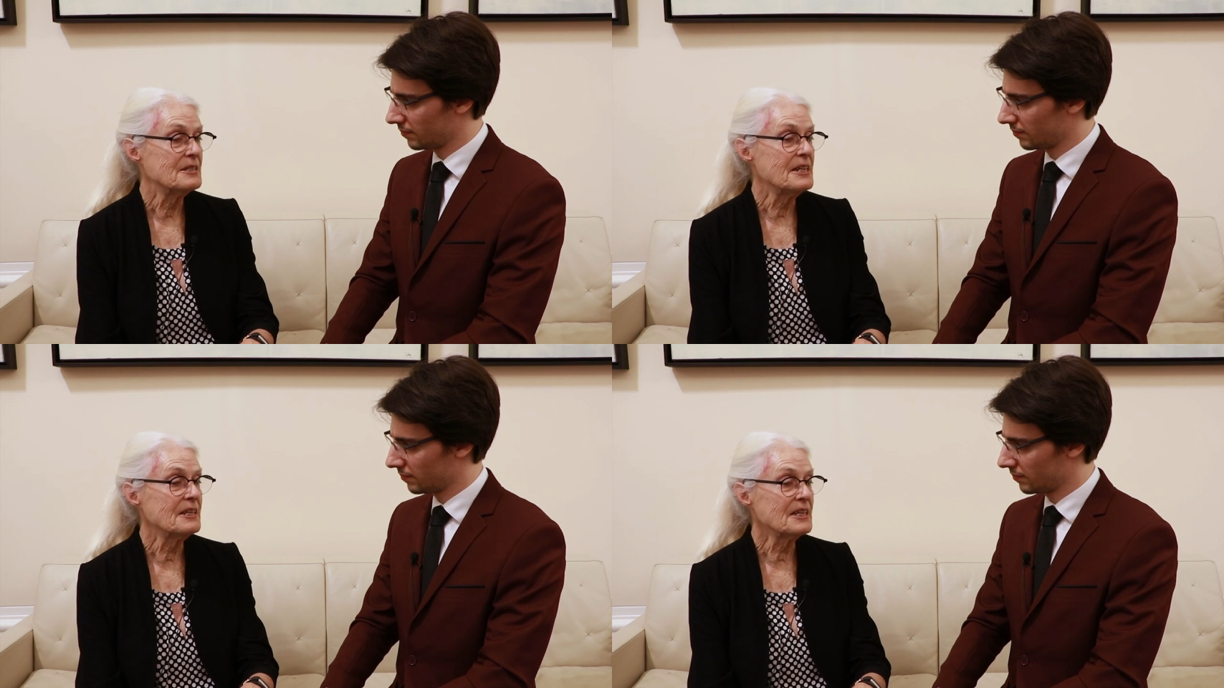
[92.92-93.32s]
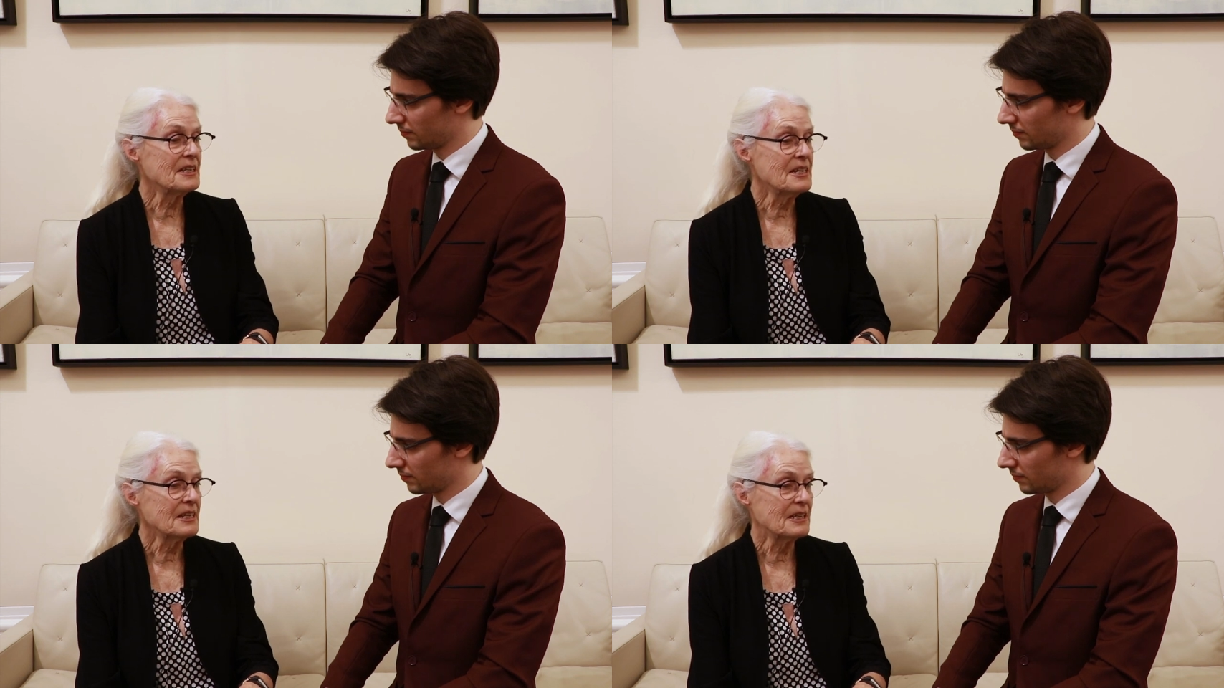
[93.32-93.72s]

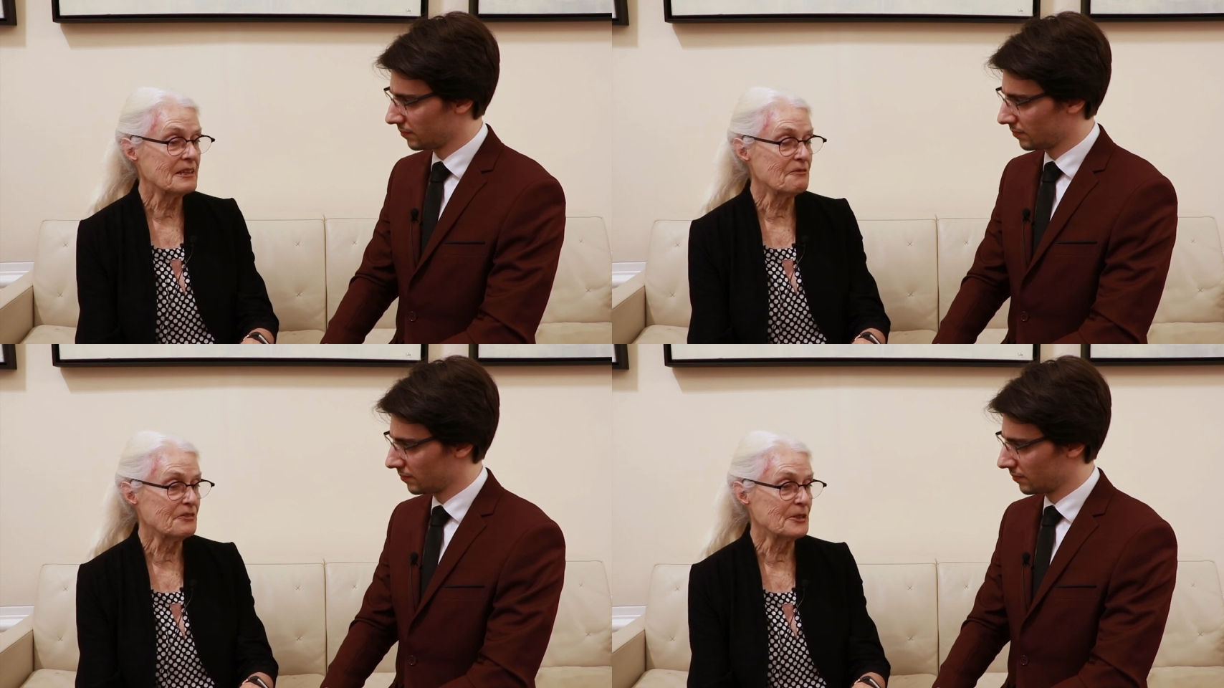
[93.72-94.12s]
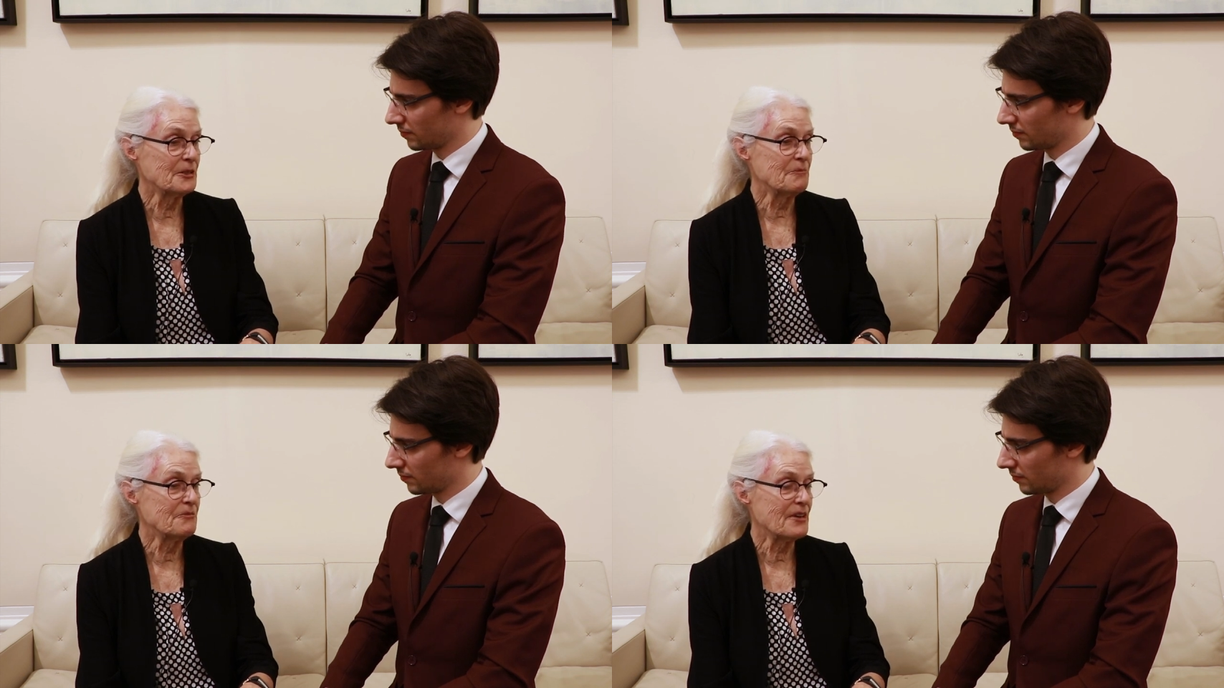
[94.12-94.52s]
Speaker 1: did the
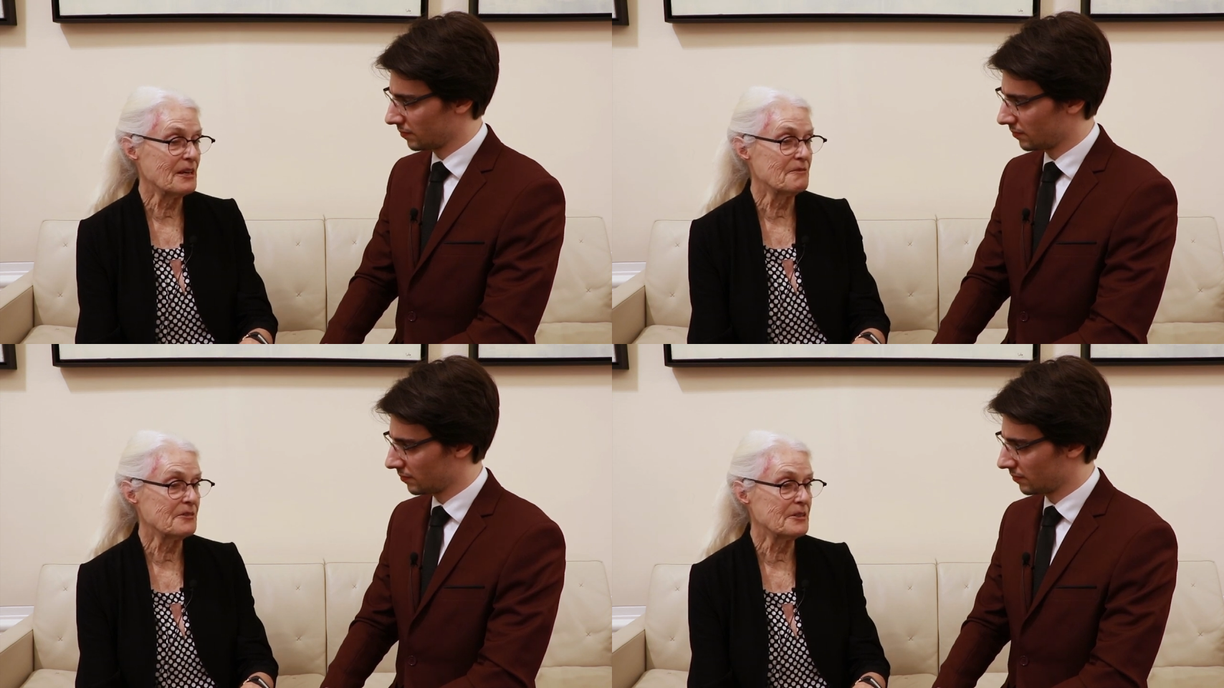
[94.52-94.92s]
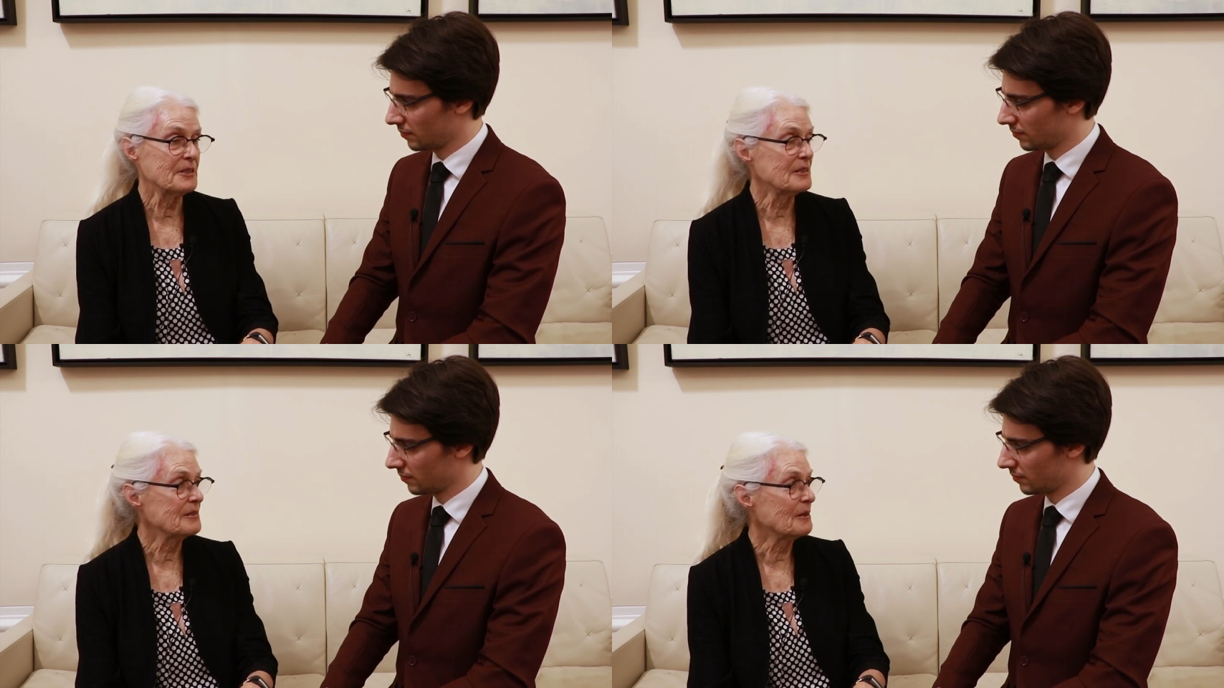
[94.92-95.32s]
firm favor
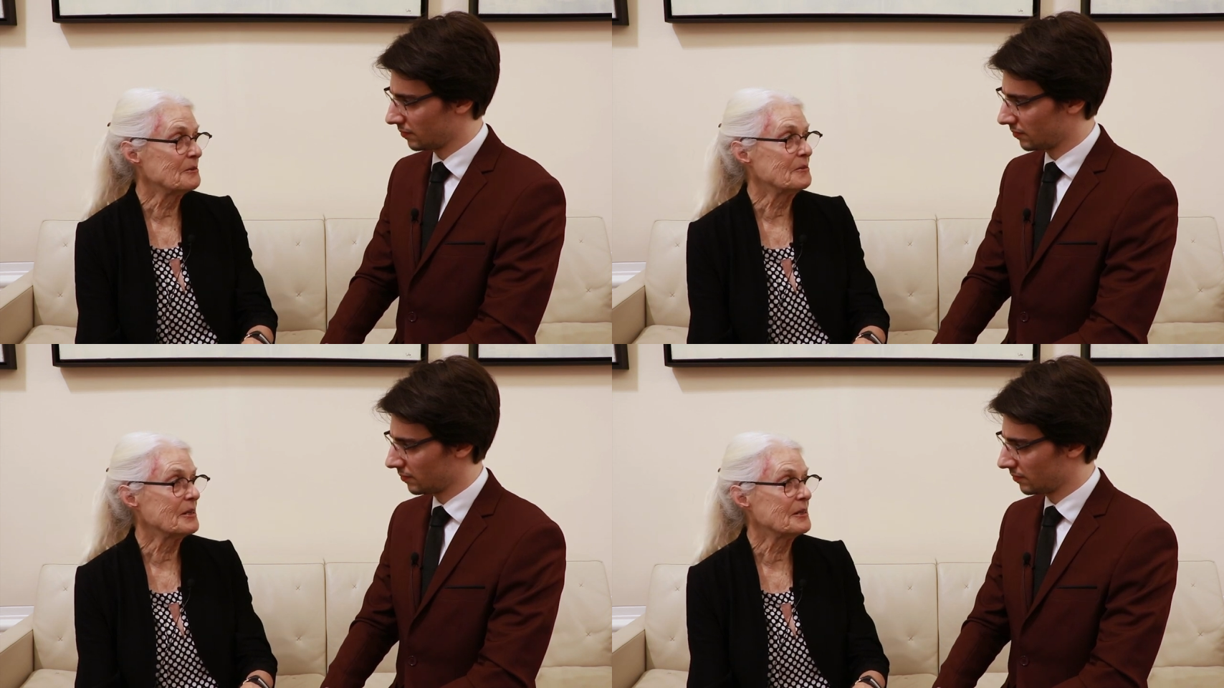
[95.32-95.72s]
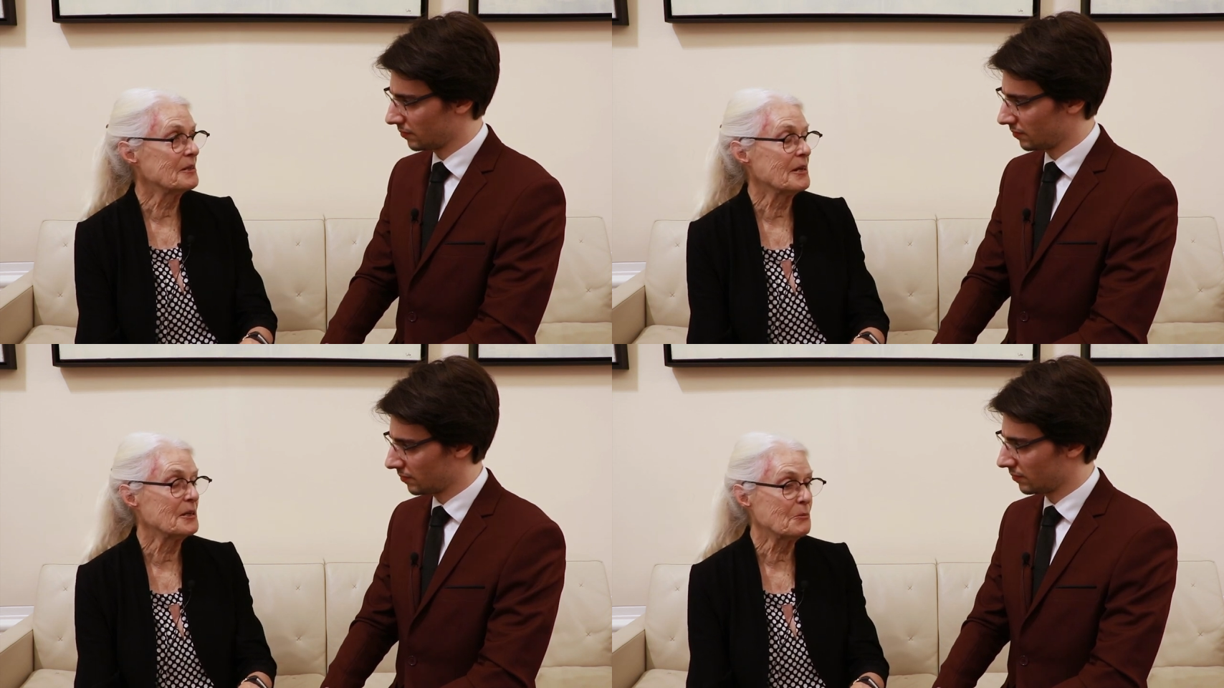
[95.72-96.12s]
its own
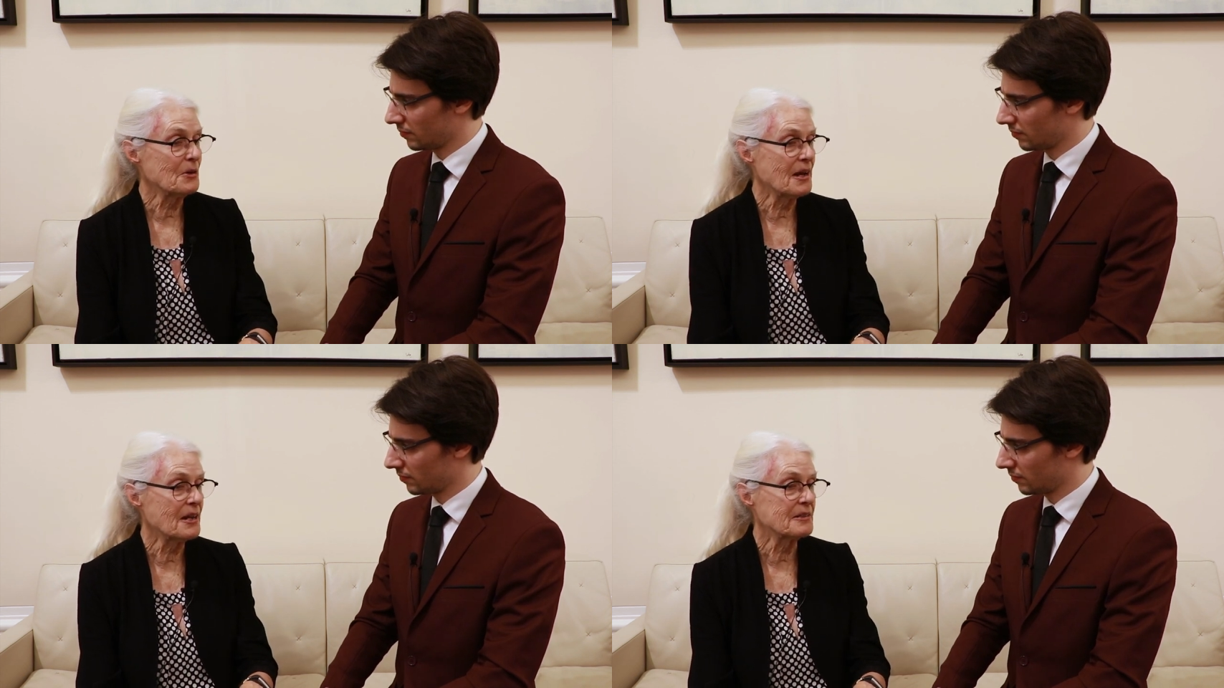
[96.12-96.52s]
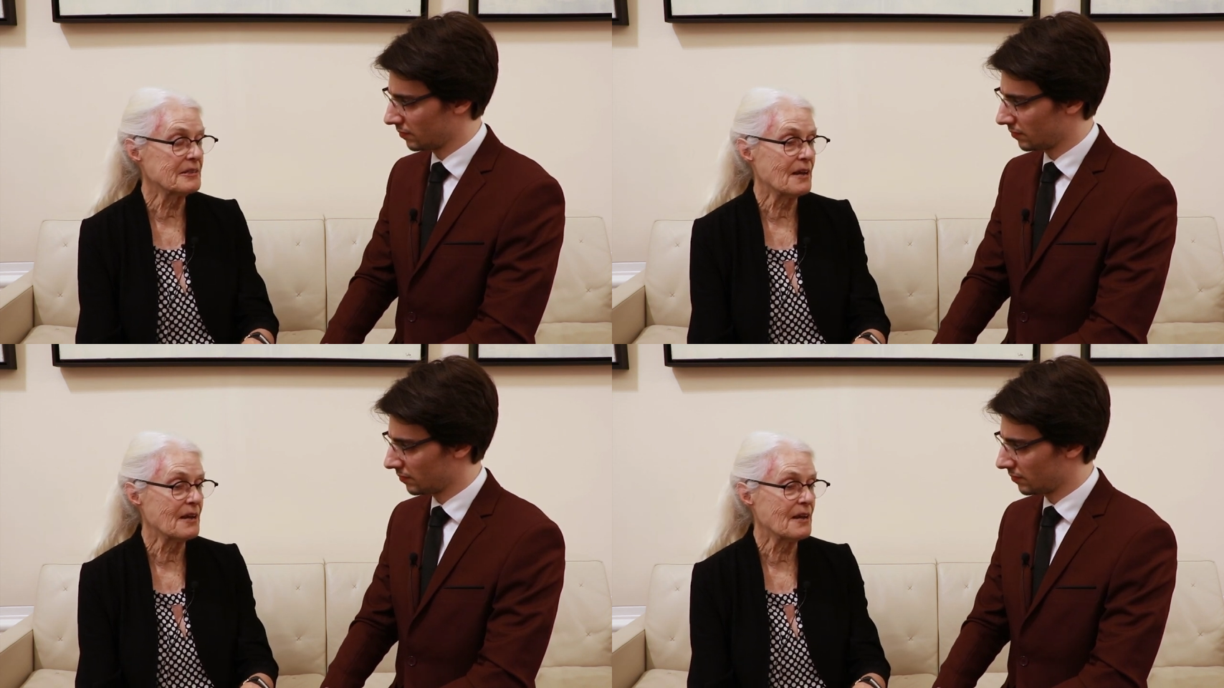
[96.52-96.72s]
integrated products